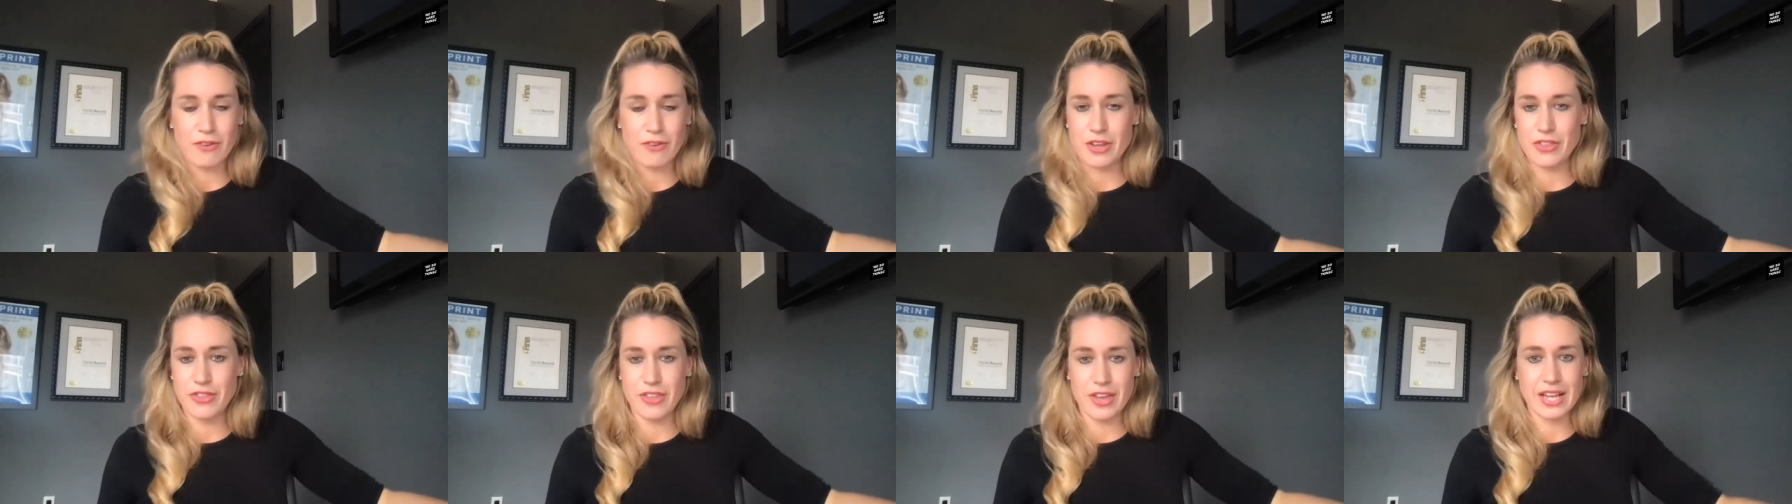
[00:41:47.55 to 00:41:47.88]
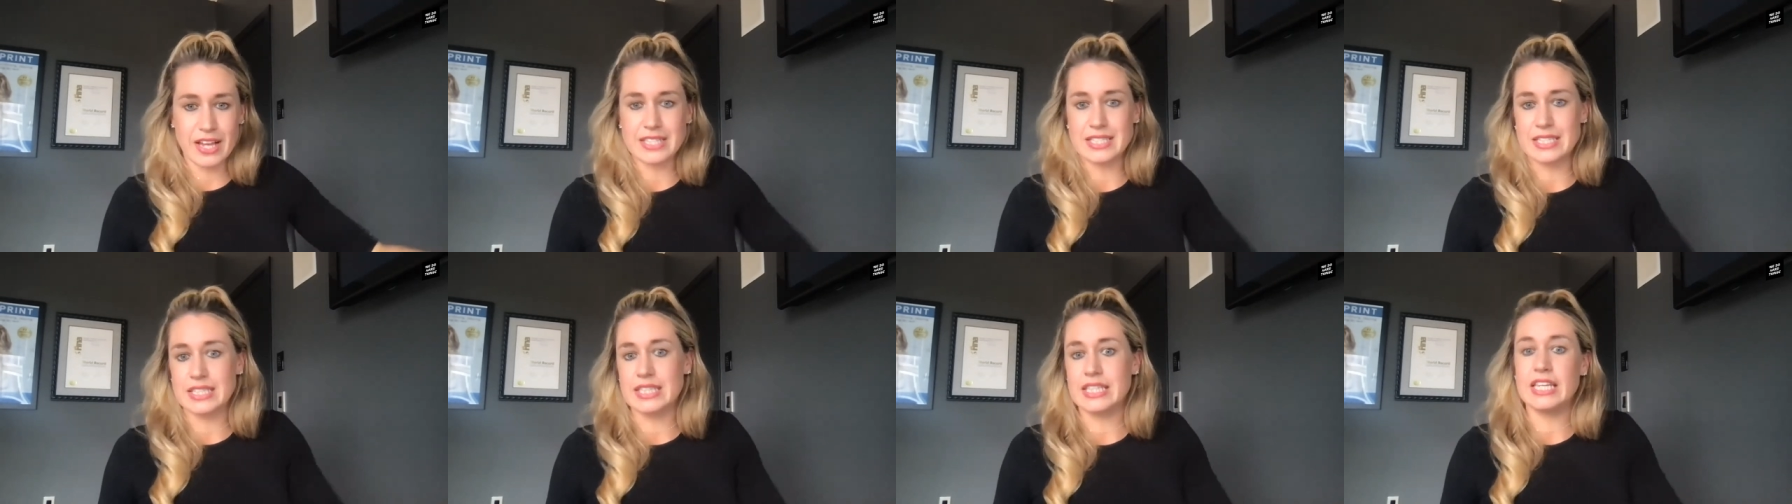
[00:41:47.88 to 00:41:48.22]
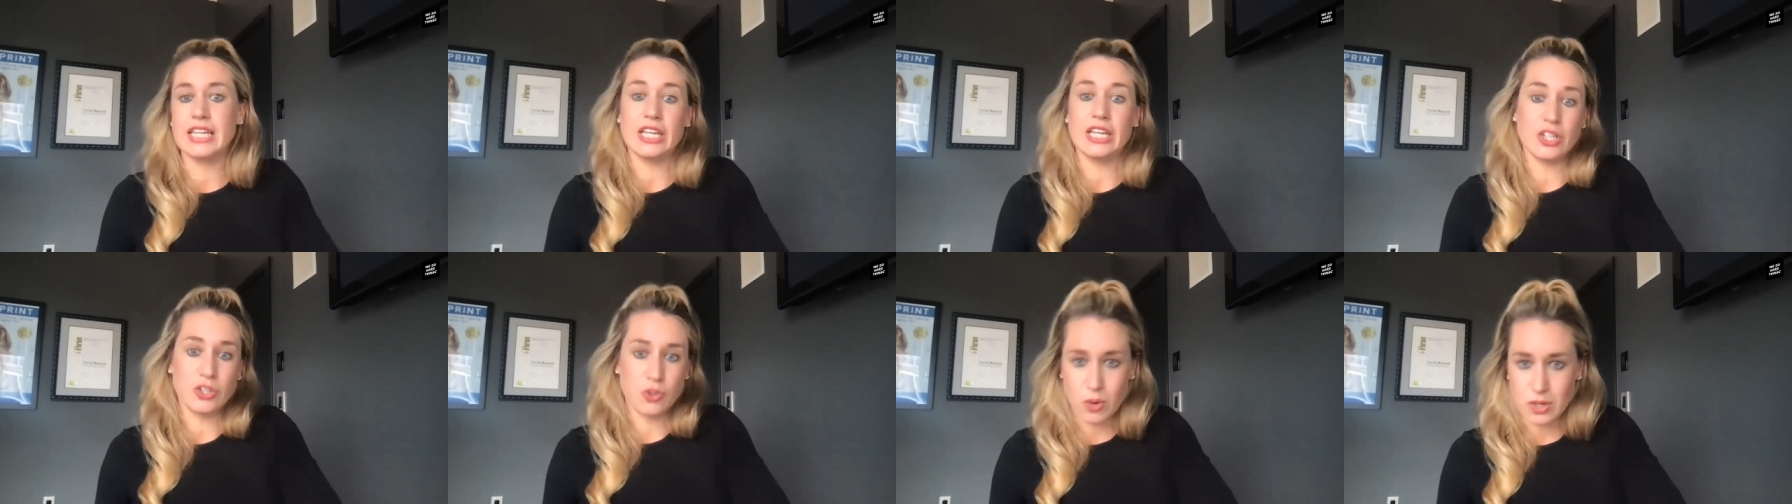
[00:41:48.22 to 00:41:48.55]
everything is
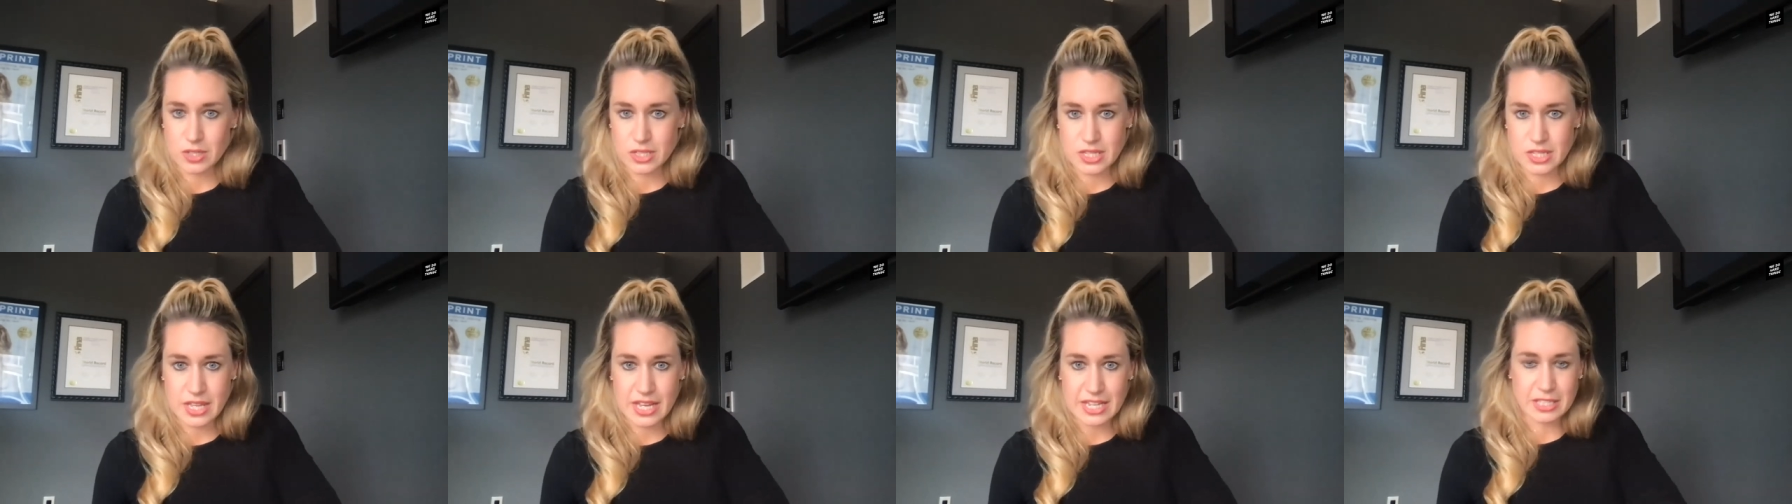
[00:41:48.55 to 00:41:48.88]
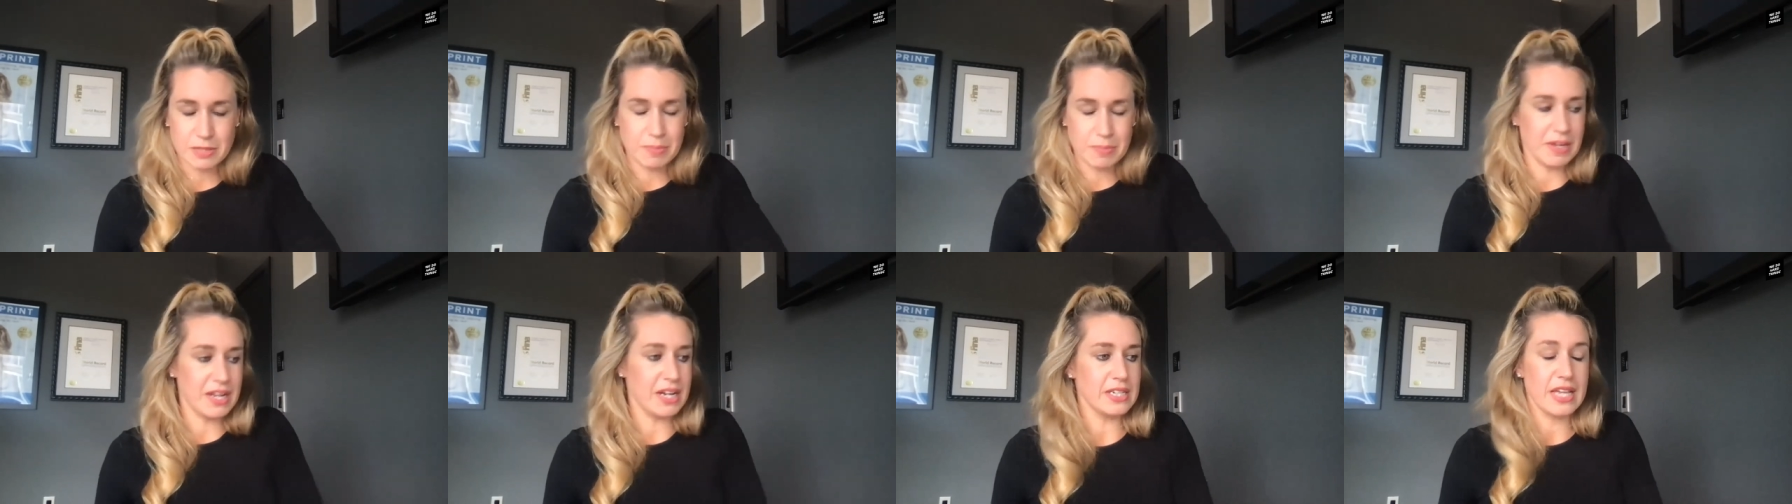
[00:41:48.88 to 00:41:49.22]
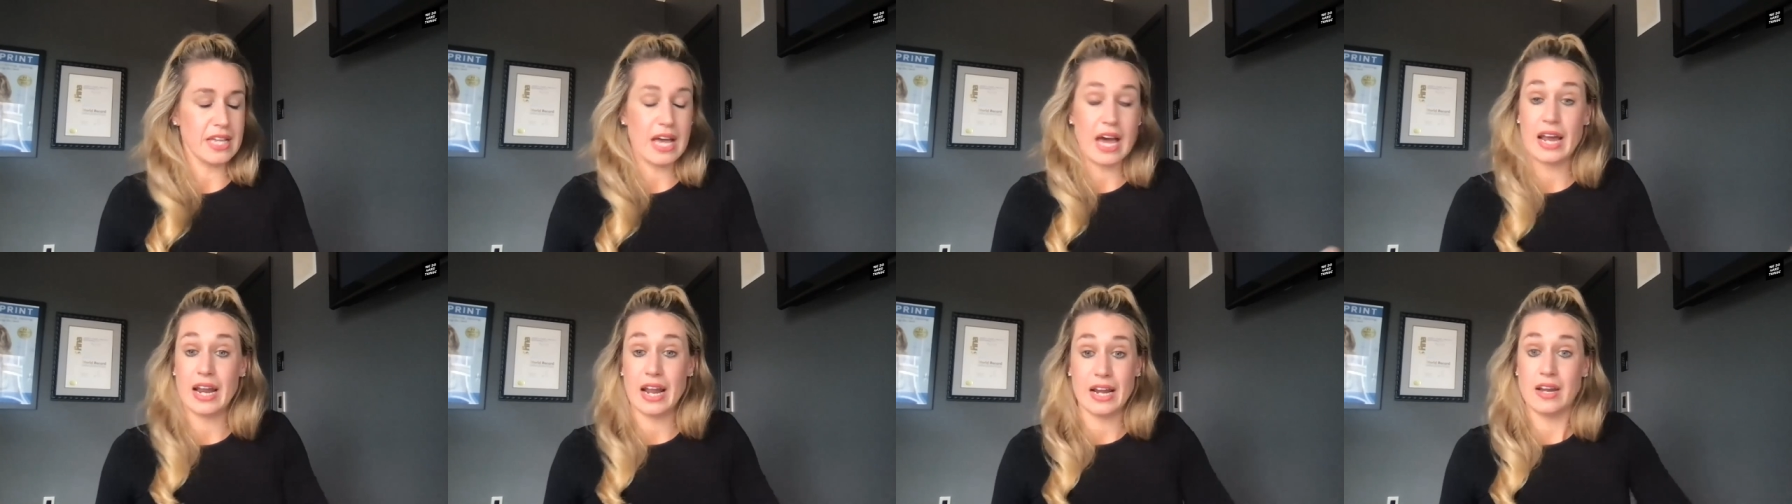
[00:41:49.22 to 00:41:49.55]
leading towards this
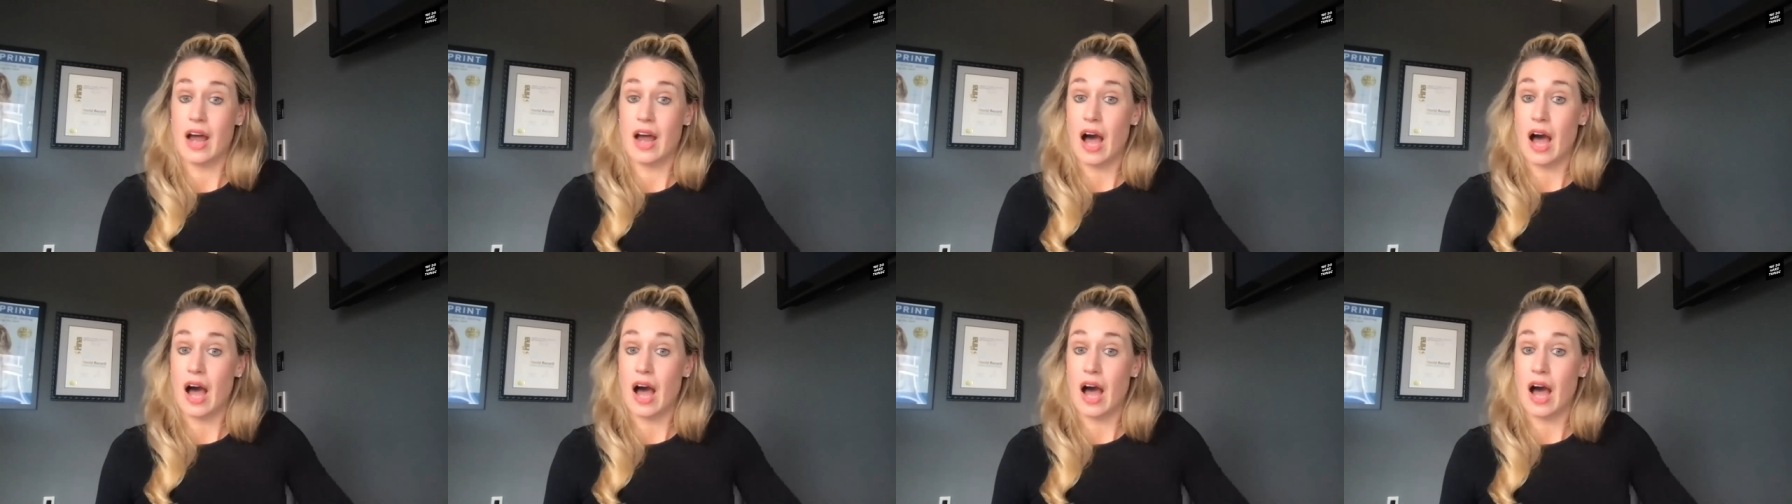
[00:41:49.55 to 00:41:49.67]
because had i